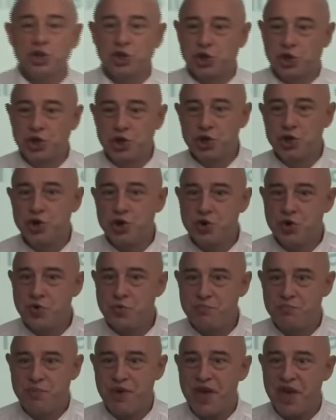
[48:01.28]
too
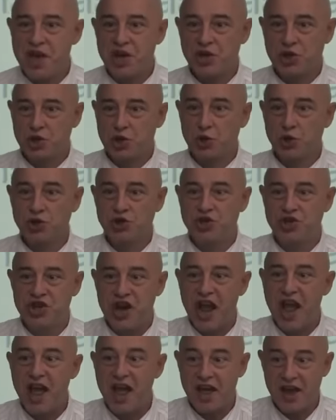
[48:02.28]
big to
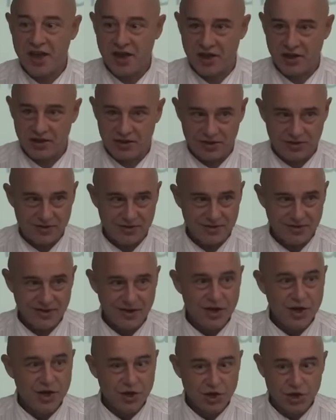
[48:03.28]
jail.
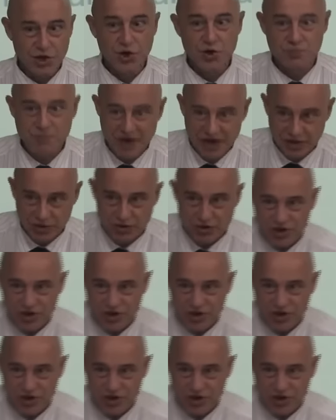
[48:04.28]
Too big to